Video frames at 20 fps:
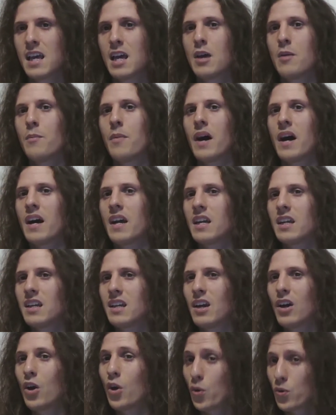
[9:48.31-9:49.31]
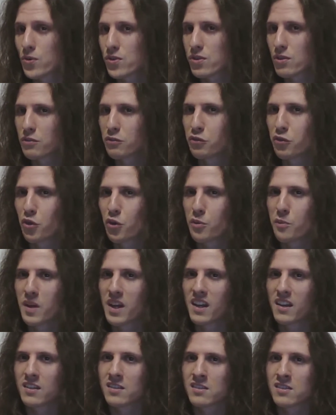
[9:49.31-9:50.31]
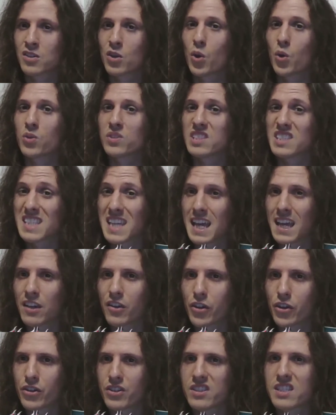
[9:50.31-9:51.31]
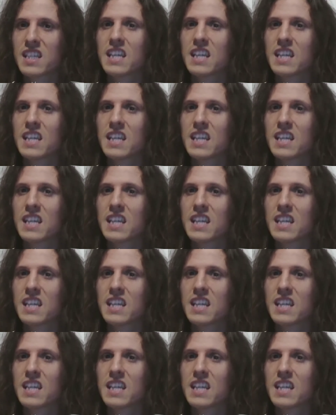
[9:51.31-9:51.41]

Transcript: by also four bands called Tankard,